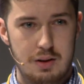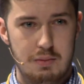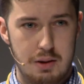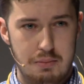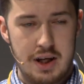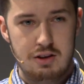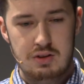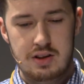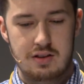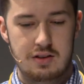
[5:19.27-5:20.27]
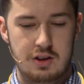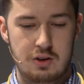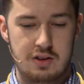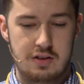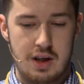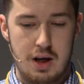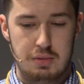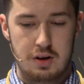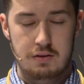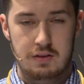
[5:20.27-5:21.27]
But the main reason to use this app
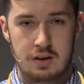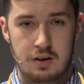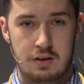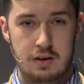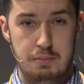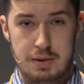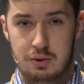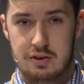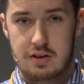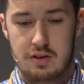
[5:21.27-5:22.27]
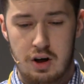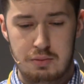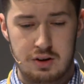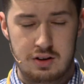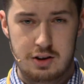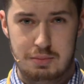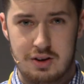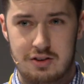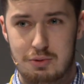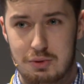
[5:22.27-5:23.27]
over the built-in timer is
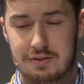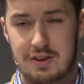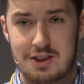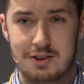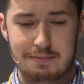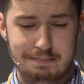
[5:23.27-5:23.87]
because it's more fun.